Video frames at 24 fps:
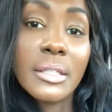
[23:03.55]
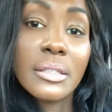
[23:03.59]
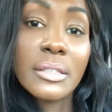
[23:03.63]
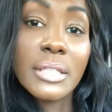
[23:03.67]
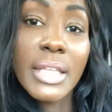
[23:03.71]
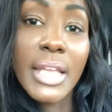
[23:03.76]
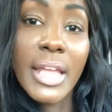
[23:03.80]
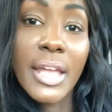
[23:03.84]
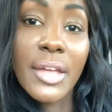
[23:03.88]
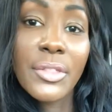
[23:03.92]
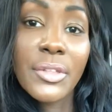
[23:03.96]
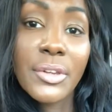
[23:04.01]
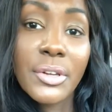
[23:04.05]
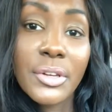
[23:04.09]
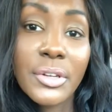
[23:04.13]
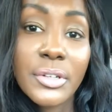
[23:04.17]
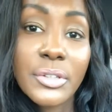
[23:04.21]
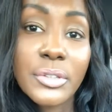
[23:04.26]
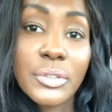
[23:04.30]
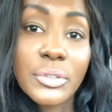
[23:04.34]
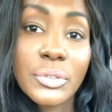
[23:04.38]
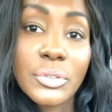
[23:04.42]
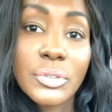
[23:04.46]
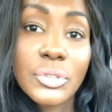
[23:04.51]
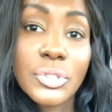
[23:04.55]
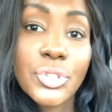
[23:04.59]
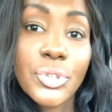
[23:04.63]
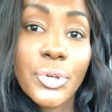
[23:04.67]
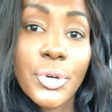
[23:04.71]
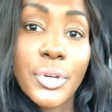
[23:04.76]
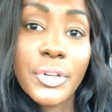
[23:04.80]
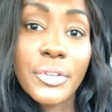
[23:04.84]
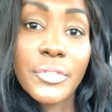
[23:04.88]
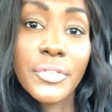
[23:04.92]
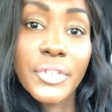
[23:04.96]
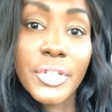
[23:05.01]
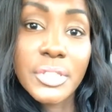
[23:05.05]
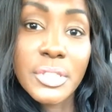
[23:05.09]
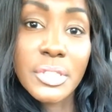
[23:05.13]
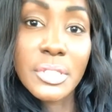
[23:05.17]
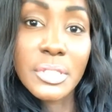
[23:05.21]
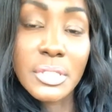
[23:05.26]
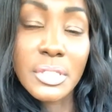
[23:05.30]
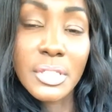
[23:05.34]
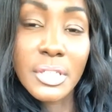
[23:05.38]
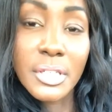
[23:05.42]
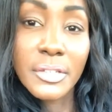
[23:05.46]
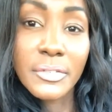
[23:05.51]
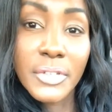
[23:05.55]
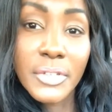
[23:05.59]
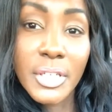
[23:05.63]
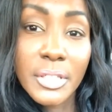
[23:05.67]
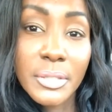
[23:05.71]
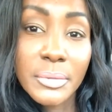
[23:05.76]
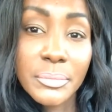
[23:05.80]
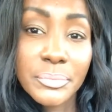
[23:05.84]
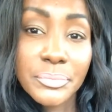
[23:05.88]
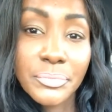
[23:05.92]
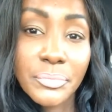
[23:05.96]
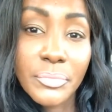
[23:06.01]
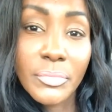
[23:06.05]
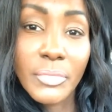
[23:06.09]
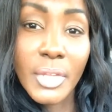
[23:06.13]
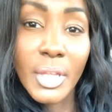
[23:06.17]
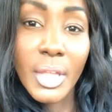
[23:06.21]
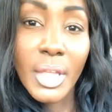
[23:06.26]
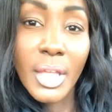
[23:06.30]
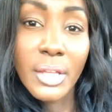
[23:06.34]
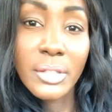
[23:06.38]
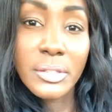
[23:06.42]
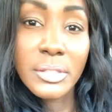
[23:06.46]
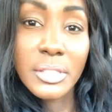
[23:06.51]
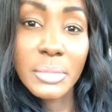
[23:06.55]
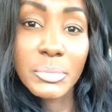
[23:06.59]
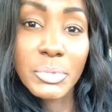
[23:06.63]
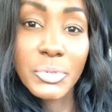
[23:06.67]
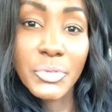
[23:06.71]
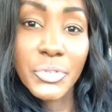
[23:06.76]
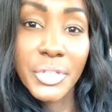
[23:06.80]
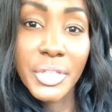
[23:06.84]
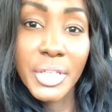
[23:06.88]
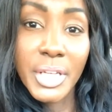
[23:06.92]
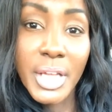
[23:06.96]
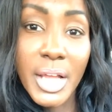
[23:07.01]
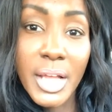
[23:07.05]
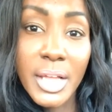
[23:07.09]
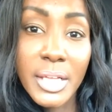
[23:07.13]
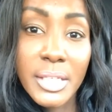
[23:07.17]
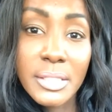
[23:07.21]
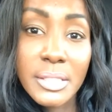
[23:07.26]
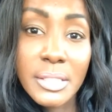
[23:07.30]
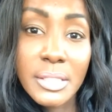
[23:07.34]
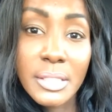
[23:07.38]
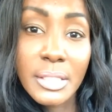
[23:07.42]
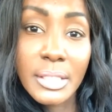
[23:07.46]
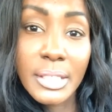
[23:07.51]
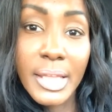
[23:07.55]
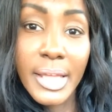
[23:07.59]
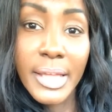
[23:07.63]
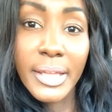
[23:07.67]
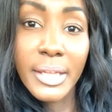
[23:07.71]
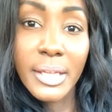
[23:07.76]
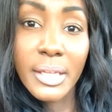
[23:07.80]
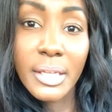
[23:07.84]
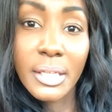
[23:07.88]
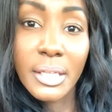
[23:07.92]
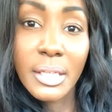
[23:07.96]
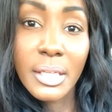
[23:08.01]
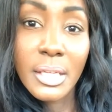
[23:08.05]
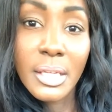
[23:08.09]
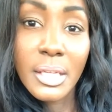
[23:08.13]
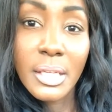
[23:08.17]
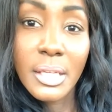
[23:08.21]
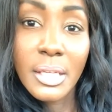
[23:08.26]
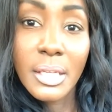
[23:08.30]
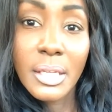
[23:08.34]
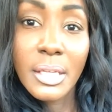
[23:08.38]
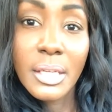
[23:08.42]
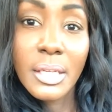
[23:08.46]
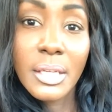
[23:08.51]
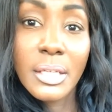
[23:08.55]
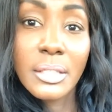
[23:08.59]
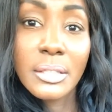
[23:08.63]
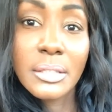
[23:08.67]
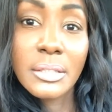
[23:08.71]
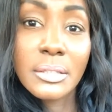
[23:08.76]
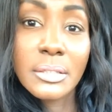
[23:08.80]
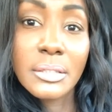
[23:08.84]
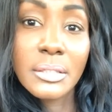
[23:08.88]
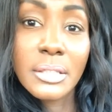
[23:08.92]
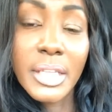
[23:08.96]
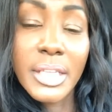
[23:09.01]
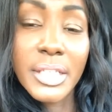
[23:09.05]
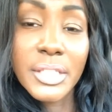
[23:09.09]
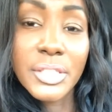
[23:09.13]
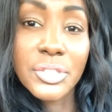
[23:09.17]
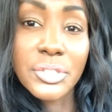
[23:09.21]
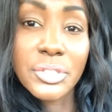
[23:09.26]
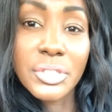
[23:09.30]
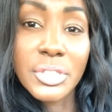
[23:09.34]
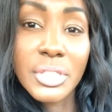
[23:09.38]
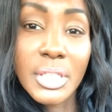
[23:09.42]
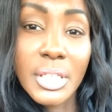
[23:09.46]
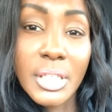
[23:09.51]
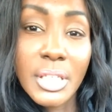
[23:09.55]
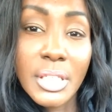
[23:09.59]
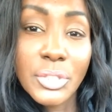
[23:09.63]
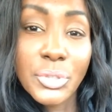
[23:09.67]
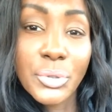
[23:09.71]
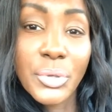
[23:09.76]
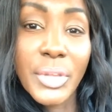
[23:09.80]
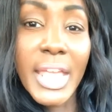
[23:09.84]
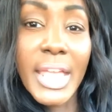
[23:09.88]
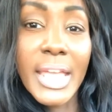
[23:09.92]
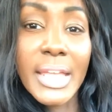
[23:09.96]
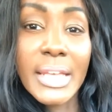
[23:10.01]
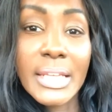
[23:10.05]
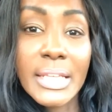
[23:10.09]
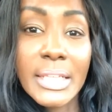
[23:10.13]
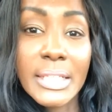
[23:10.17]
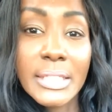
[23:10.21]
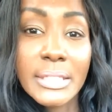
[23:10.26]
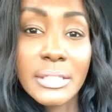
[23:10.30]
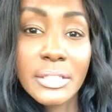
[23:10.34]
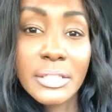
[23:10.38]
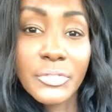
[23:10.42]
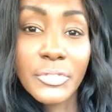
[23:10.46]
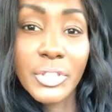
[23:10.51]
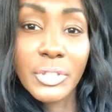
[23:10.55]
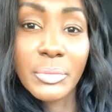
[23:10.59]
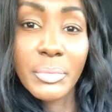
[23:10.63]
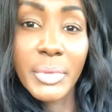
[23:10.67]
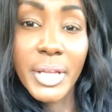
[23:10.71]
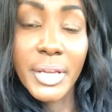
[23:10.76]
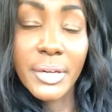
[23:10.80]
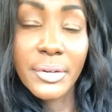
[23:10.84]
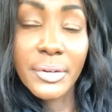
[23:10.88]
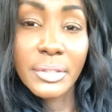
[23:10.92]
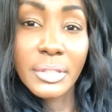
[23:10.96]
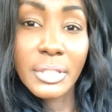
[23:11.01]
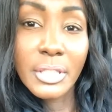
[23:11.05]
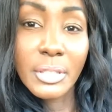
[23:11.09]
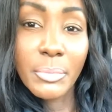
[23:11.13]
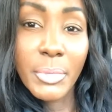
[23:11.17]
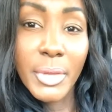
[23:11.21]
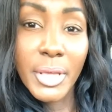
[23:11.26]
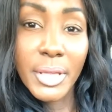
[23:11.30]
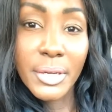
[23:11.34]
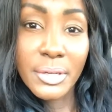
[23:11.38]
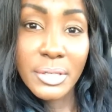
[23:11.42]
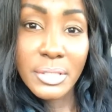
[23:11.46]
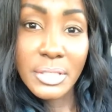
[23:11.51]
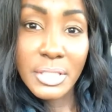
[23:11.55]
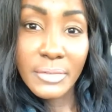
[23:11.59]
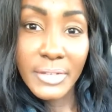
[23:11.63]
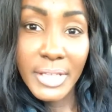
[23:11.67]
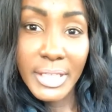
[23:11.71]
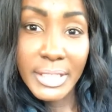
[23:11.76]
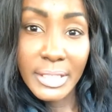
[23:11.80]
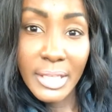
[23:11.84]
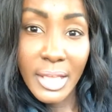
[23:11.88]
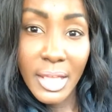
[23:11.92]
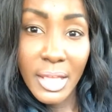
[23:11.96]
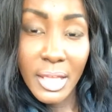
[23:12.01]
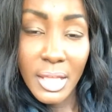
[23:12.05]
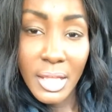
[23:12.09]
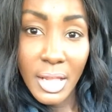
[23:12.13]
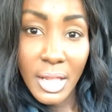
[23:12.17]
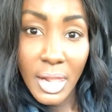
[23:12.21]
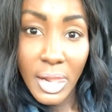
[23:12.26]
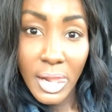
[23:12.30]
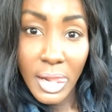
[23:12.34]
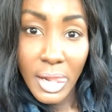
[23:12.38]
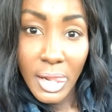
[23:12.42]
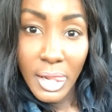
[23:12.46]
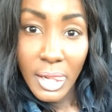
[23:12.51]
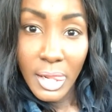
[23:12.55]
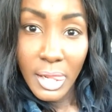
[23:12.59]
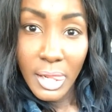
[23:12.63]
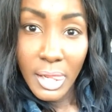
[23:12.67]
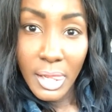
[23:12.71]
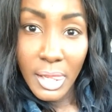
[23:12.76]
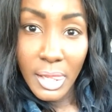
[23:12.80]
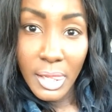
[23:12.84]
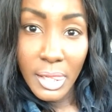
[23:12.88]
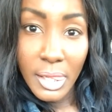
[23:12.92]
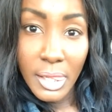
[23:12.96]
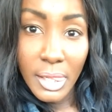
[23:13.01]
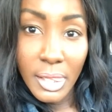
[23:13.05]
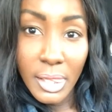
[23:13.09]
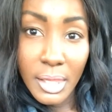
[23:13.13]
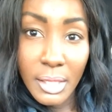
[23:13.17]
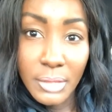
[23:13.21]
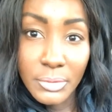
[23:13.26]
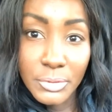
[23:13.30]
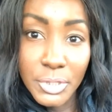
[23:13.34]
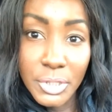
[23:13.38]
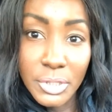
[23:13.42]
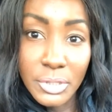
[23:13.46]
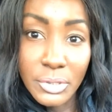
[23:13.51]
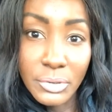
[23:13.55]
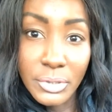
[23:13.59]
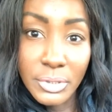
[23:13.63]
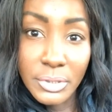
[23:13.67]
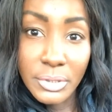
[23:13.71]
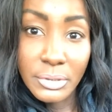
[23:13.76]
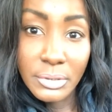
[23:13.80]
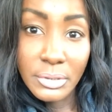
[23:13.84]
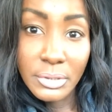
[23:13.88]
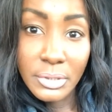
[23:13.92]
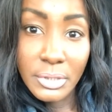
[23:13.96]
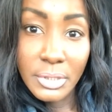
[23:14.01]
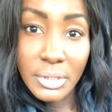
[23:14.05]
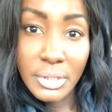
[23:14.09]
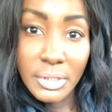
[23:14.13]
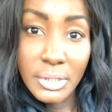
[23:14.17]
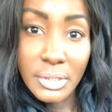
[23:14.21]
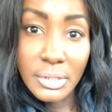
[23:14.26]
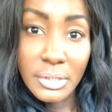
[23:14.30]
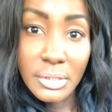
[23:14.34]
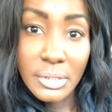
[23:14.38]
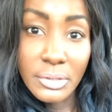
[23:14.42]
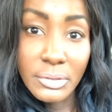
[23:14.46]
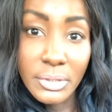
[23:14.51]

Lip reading: together shorter versions of health tips for you guys, like things you can eat to feel better and look better and stuff like that. I'm just going through these.